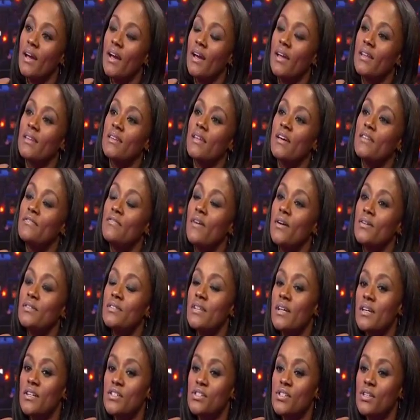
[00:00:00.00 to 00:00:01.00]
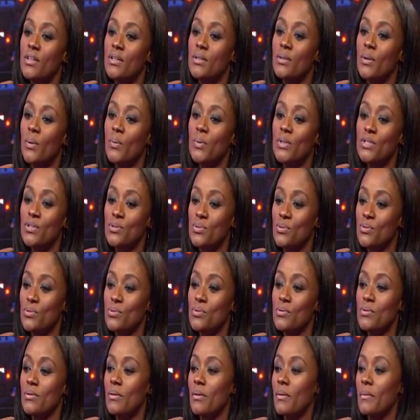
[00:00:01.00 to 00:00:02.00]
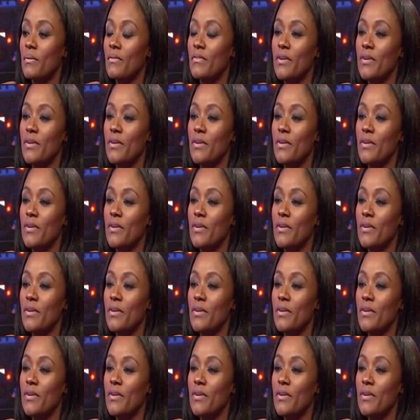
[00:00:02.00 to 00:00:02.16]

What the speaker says: And that foundation, we do